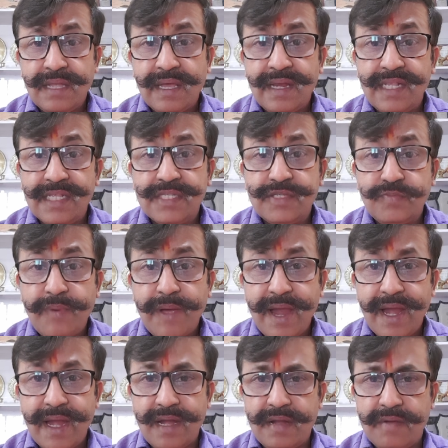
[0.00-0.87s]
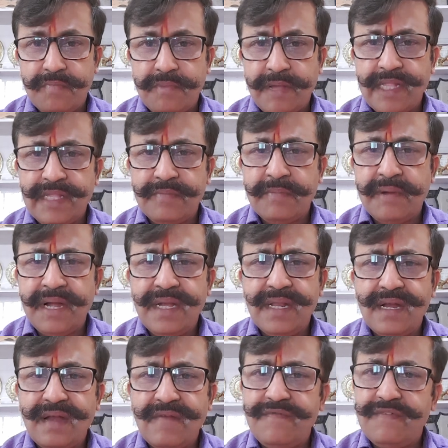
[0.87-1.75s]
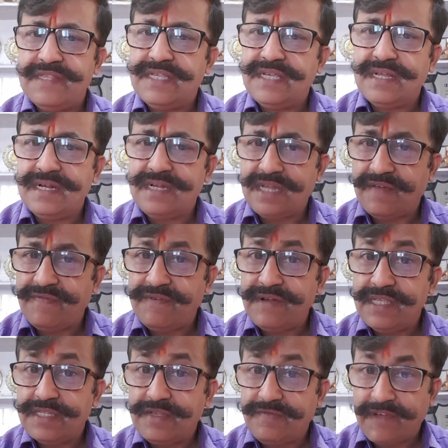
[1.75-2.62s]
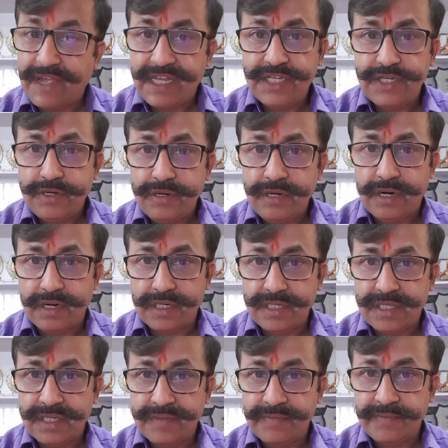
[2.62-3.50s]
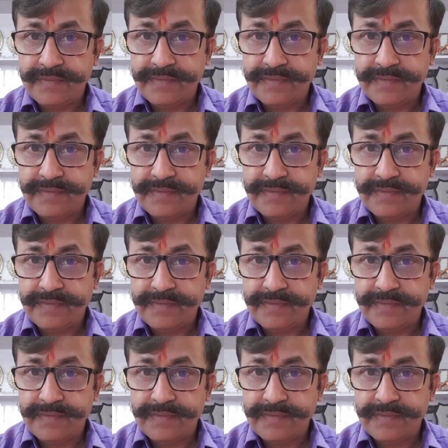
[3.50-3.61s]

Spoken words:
are inspired by the mental and physical toughness of astronauts.